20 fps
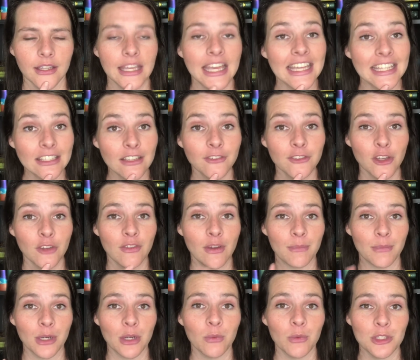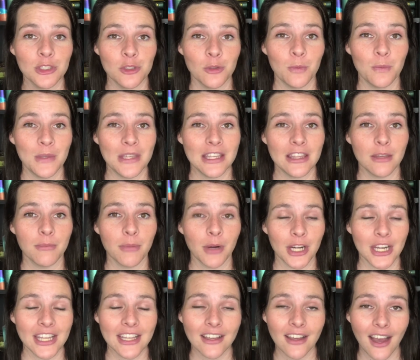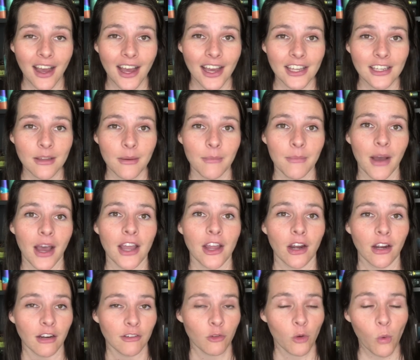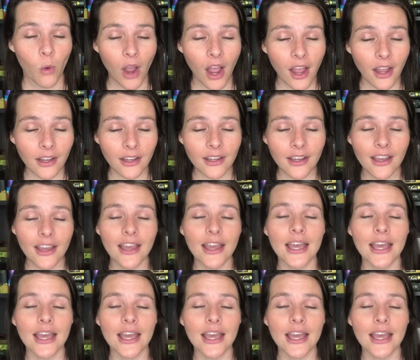end of November, which would be The Burning God by R.F. Kuang.